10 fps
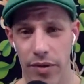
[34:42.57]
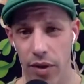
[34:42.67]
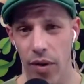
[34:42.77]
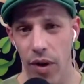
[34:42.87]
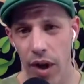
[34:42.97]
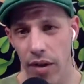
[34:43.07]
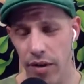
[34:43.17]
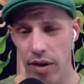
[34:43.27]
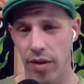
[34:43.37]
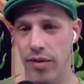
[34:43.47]
So
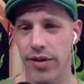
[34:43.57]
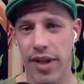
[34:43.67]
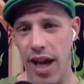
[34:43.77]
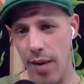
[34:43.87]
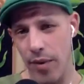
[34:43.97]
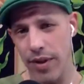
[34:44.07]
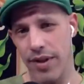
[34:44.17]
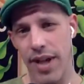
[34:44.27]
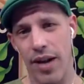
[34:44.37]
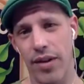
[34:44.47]
the camera and
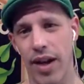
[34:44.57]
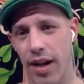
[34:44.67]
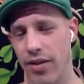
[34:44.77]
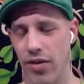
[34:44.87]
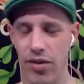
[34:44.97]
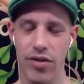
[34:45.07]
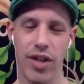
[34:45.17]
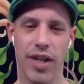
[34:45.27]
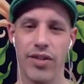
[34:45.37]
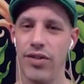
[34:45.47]
sound guys you
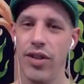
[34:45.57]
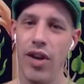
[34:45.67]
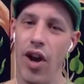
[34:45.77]
guys